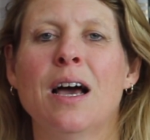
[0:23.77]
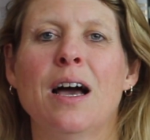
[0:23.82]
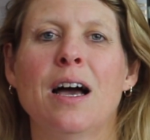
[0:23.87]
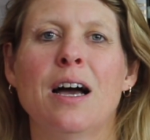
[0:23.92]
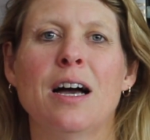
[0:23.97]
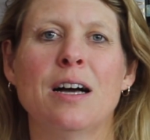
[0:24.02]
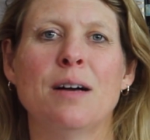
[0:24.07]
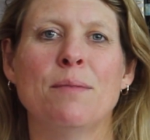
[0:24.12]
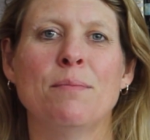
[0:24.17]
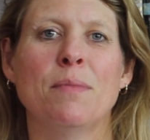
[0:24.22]

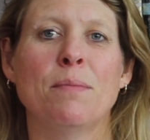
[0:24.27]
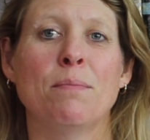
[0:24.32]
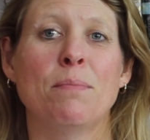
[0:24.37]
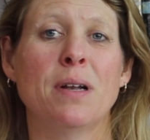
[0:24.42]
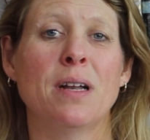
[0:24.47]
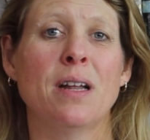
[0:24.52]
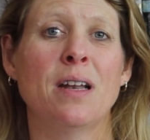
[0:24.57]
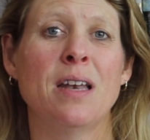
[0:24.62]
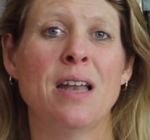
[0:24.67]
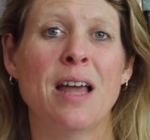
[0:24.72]

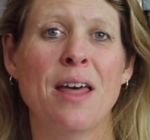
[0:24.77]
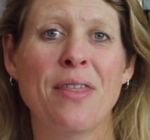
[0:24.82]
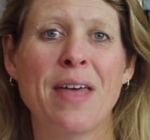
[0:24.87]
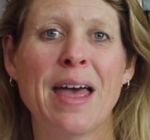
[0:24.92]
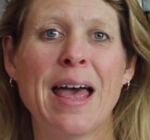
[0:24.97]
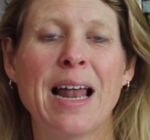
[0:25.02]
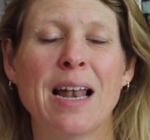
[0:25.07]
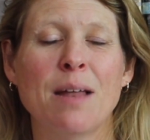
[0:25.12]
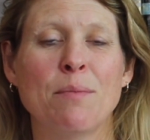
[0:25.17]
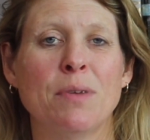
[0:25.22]
But another
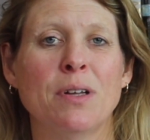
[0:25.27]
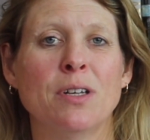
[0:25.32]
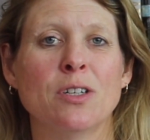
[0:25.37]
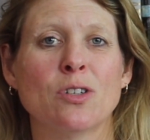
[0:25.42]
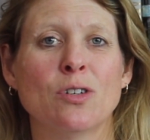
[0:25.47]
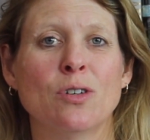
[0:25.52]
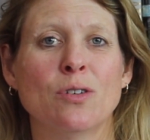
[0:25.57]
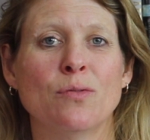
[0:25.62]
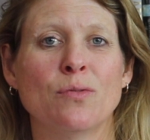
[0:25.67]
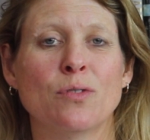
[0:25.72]
element
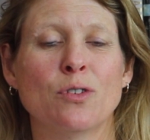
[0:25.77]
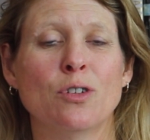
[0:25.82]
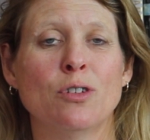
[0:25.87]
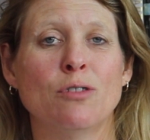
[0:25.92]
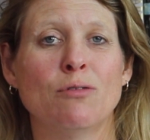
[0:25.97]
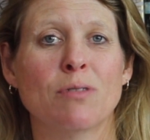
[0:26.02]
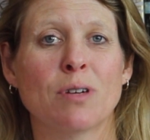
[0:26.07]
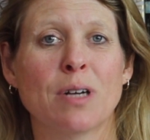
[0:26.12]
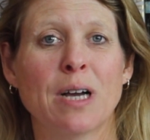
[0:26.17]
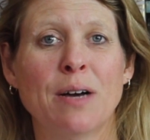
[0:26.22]
of
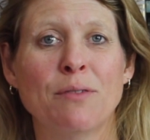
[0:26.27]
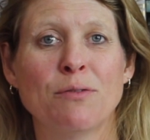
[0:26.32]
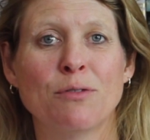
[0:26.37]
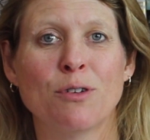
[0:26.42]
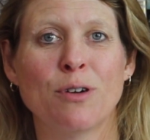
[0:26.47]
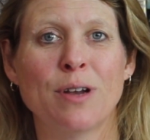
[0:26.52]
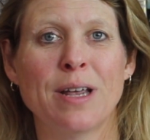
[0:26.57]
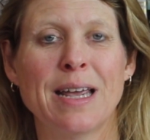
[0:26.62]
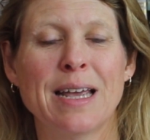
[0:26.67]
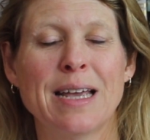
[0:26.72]
good
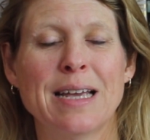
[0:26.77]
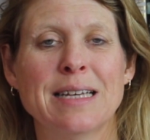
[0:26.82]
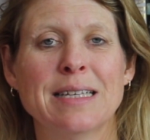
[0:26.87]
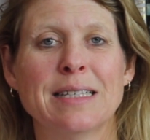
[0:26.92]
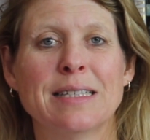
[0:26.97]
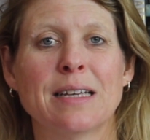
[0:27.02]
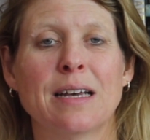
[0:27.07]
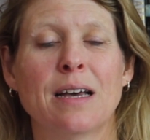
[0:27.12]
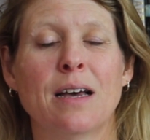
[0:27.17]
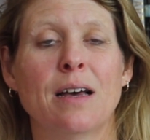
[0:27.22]
recovery
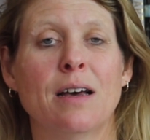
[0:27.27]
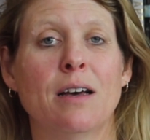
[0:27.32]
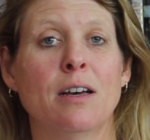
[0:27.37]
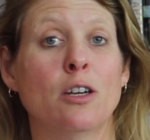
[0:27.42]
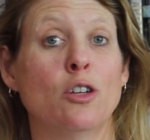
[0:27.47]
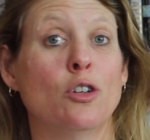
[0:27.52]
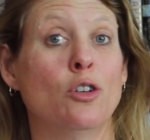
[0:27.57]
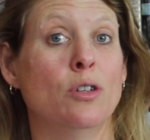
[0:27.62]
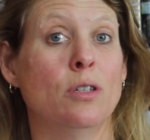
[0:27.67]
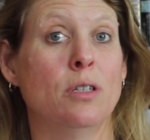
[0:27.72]
is a
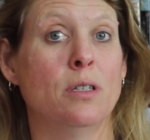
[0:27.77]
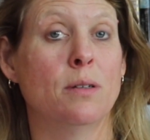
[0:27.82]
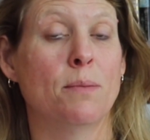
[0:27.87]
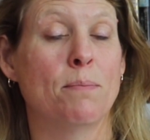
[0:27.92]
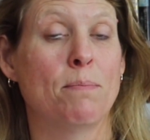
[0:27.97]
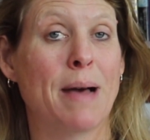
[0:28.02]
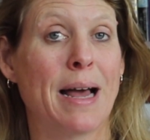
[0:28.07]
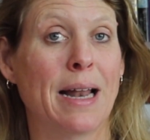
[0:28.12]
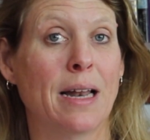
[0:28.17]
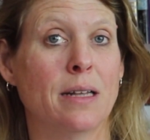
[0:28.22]
good,
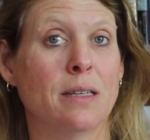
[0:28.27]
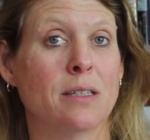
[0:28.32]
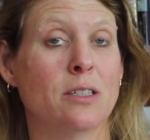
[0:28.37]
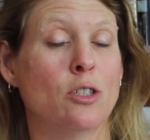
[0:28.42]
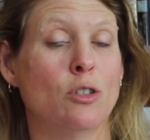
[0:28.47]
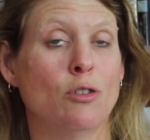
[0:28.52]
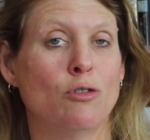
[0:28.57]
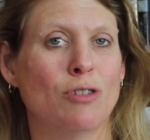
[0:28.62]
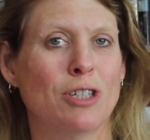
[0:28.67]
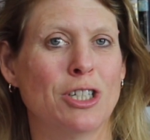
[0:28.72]

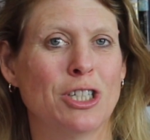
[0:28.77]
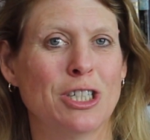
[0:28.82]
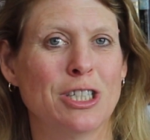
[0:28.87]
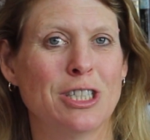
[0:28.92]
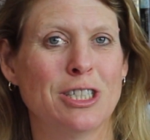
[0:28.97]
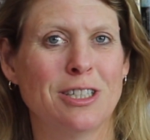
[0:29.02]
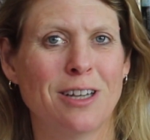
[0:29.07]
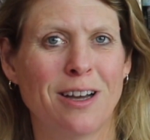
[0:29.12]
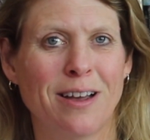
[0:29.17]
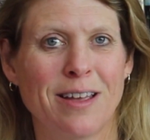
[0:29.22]
balanced,
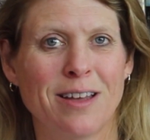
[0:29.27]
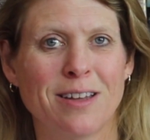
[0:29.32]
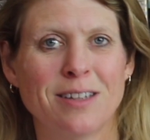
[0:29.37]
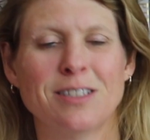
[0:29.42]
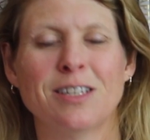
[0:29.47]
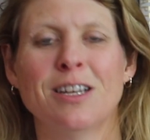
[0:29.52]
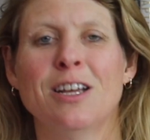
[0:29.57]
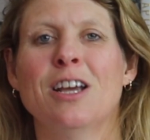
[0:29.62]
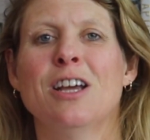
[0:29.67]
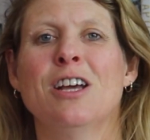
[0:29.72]
nutritious
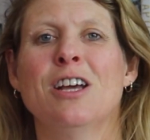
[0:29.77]
diet.